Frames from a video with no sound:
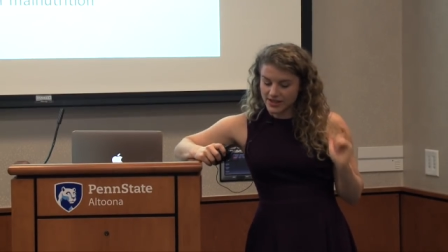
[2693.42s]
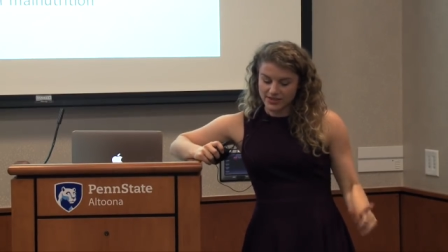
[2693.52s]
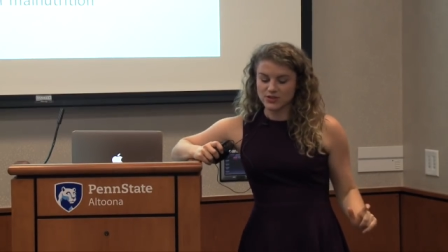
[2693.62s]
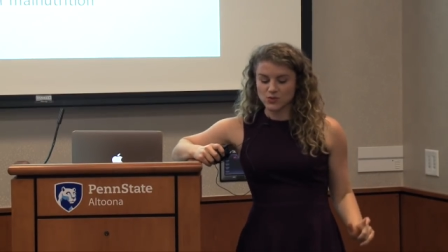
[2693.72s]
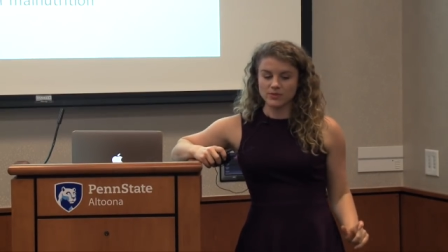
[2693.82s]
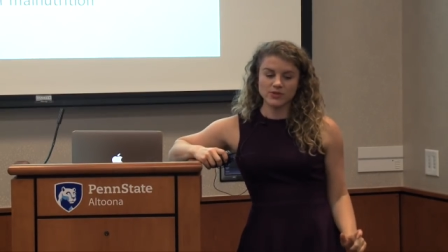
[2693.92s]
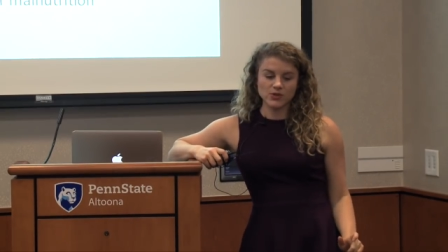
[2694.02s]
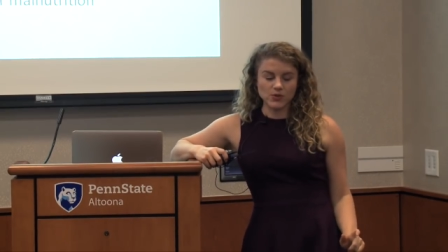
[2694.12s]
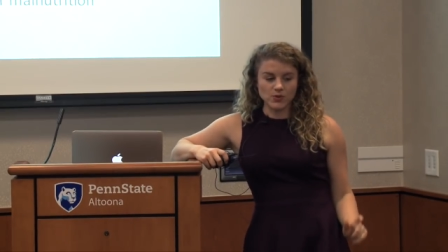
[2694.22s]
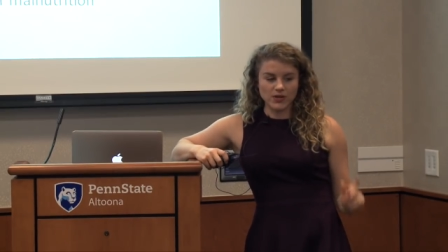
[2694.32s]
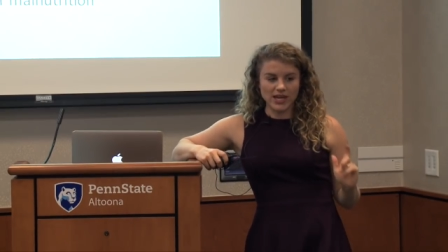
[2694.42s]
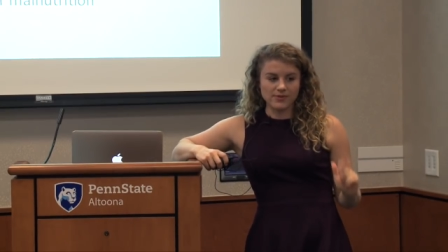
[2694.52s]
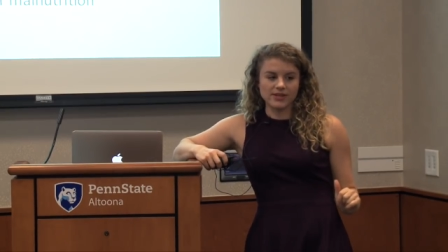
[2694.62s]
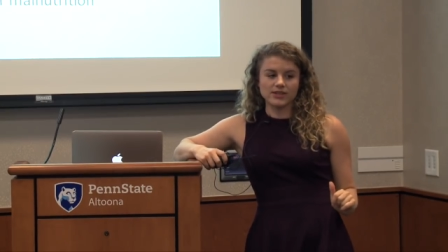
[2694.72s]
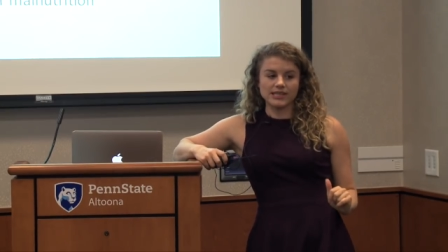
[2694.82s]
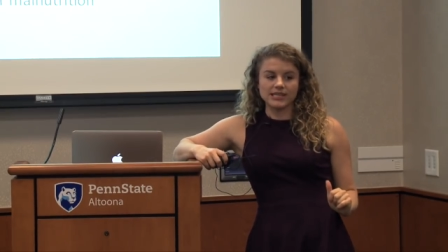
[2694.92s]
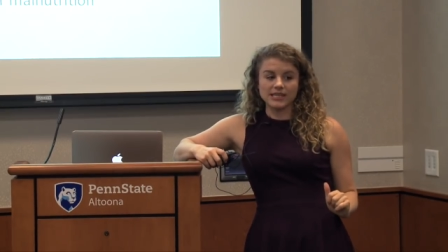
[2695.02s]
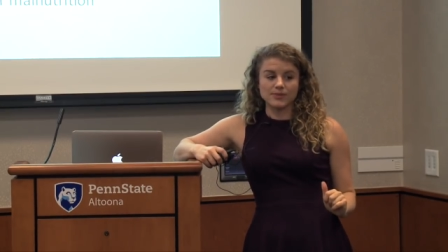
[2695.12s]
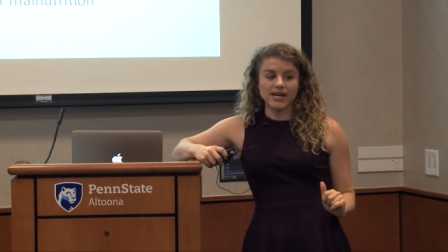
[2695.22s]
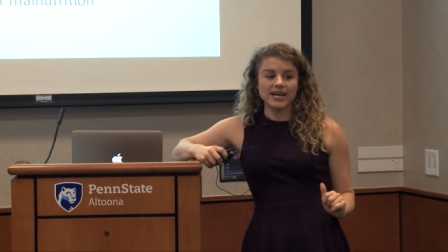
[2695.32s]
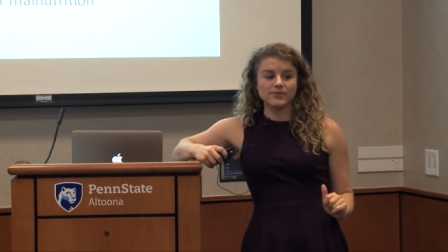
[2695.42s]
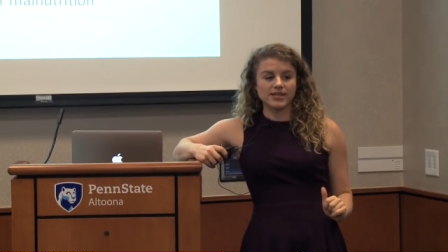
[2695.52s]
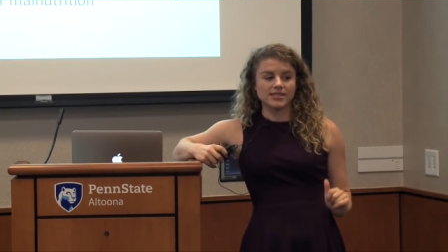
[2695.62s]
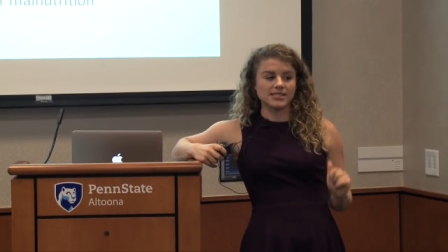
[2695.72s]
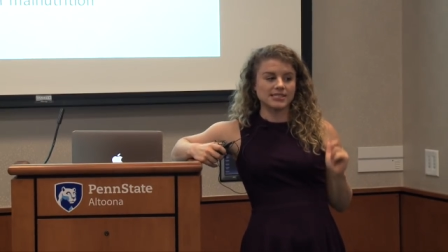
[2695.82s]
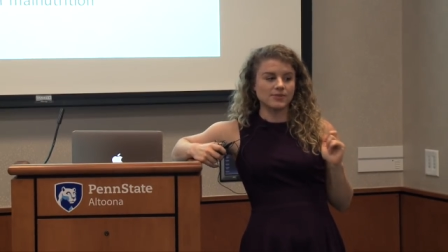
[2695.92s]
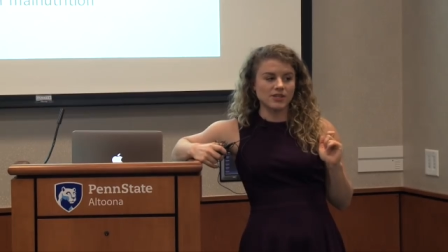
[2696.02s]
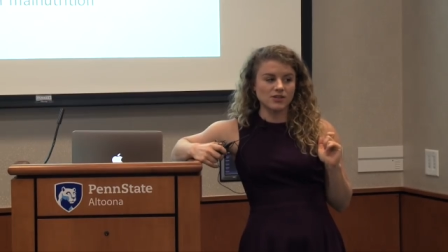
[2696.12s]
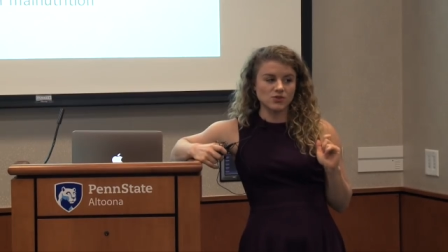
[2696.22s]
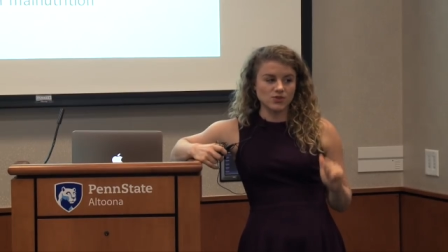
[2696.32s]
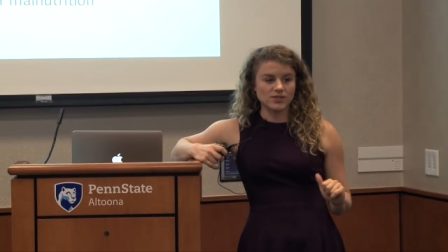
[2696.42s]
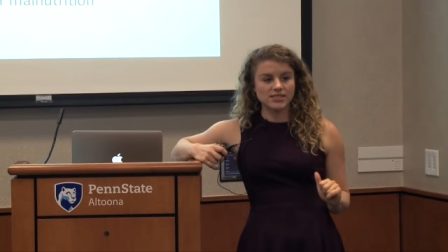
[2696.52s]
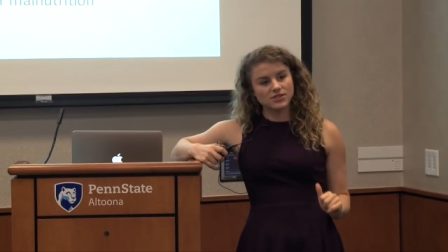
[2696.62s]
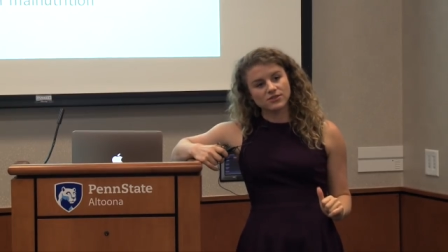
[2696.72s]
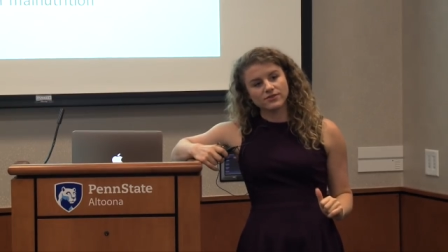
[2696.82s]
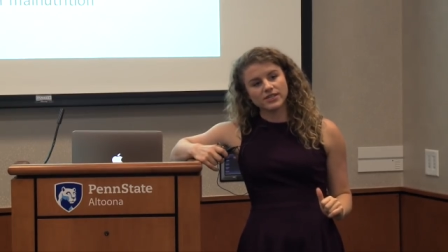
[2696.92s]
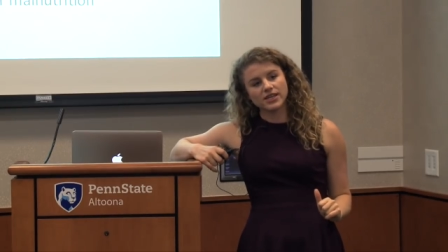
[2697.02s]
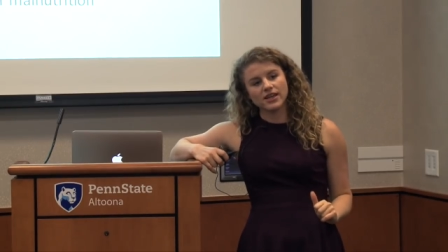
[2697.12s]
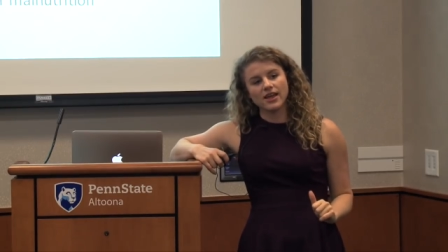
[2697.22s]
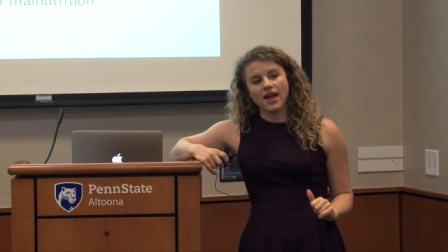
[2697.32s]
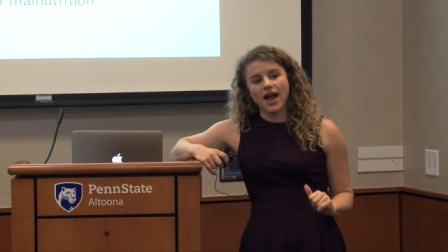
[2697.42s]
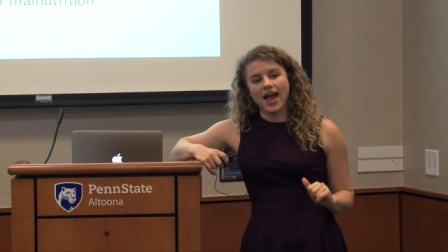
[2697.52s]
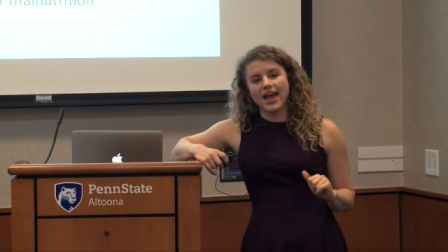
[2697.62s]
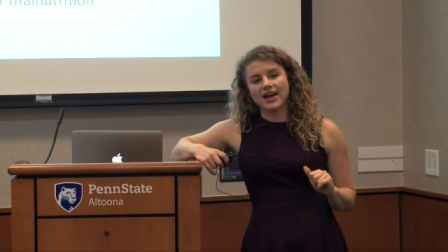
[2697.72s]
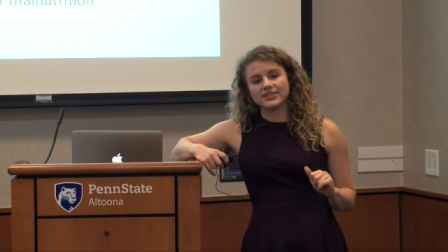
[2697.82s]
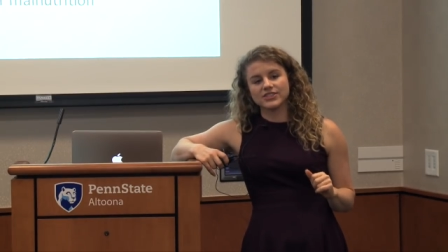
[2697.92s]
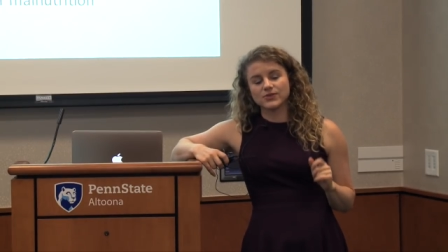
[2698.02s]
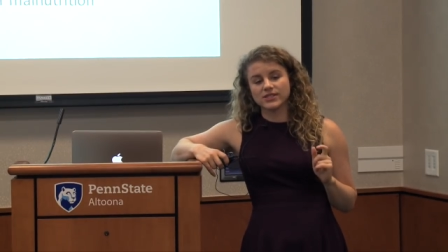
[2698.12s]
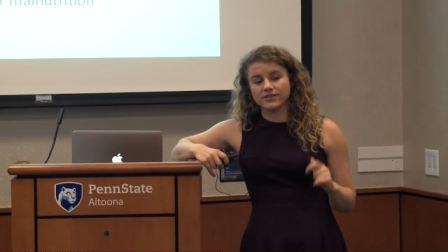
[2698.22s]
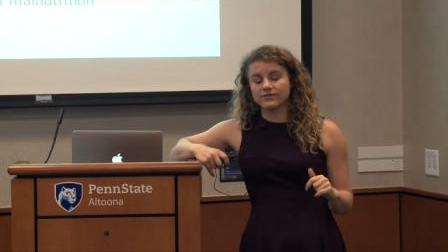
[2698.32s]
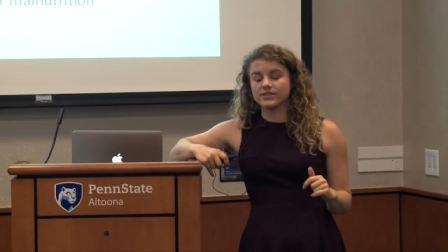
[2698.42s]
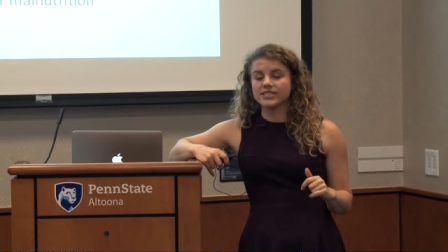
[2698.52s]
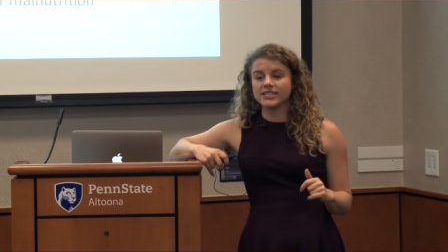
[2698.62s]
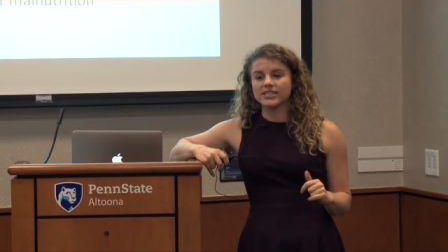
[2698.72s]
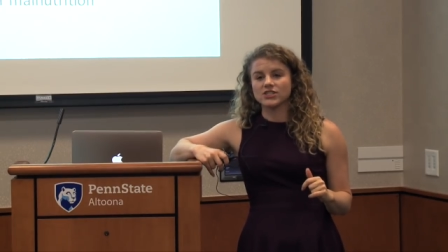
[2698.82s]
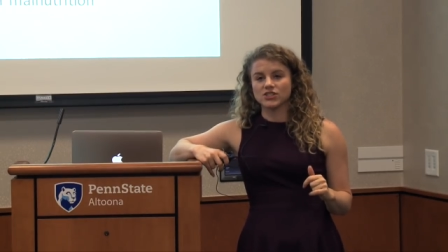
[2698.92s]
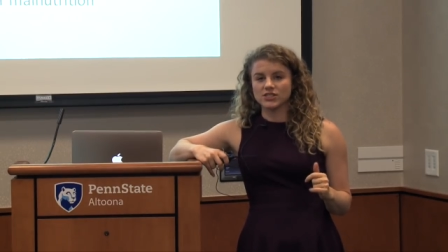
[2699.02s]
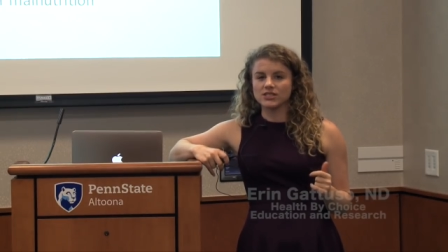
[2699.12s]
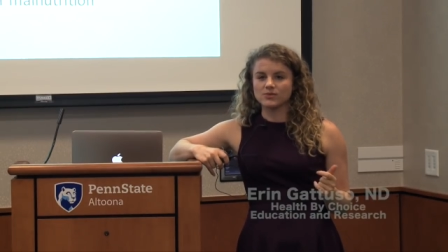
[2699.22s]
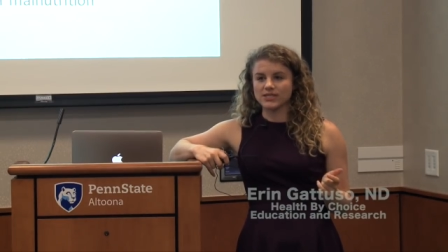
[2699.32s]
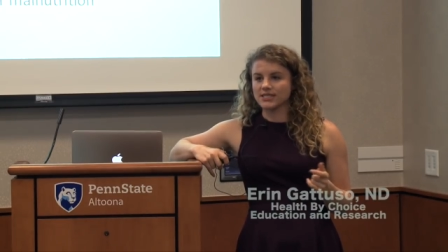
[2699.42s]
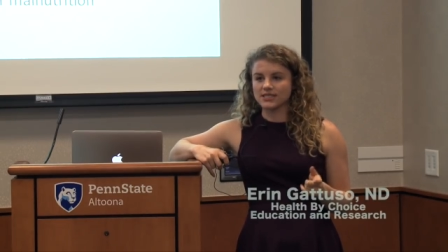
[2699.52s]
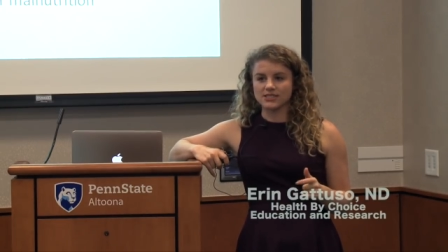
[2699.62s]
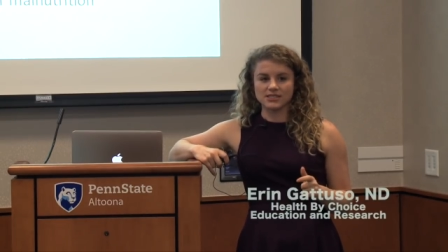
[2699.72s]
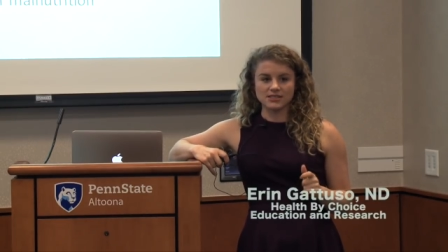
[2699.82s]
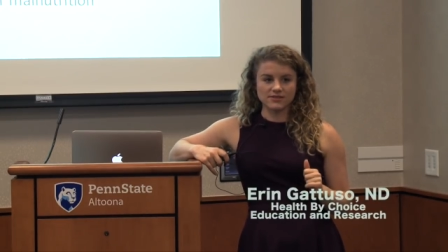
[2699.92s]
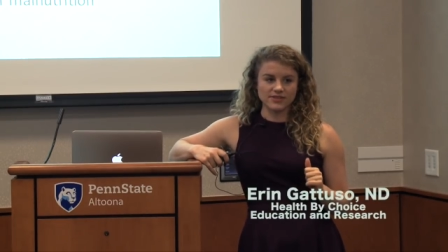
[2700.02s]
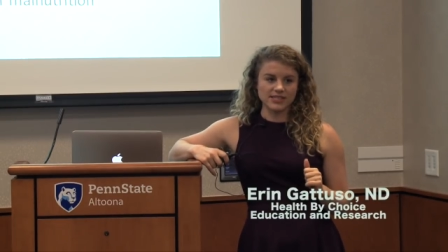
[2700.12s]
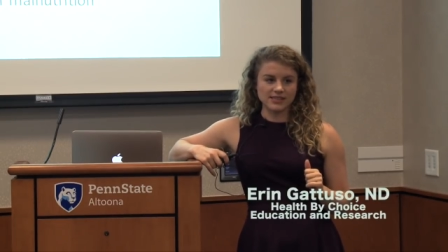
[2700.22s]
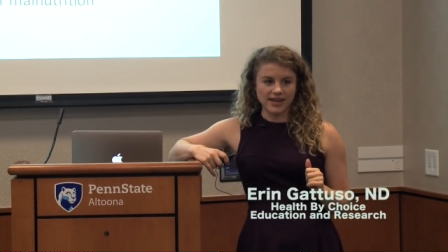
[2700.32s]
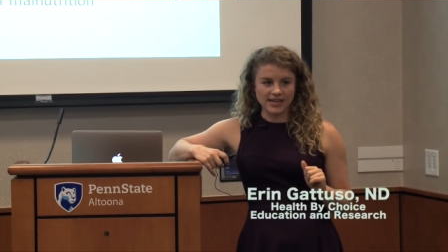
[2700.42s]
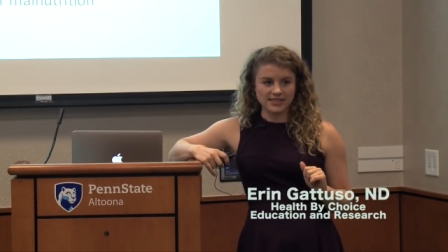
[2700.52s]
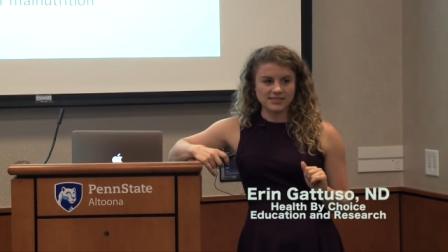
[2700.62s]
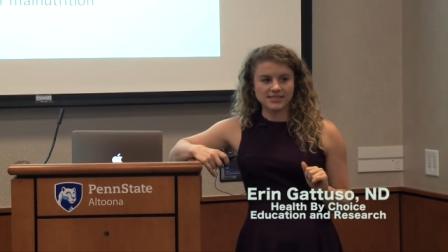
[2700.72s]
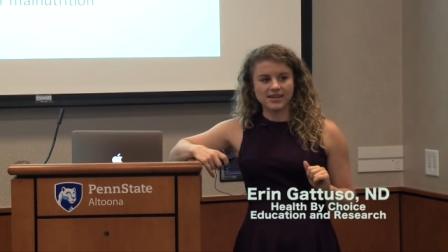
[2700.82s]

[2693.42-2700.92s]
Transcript: There was a woman who came in legally blind because she had something called Druck's dystrophy, and she was there for a year. She basically just did the vegan diet.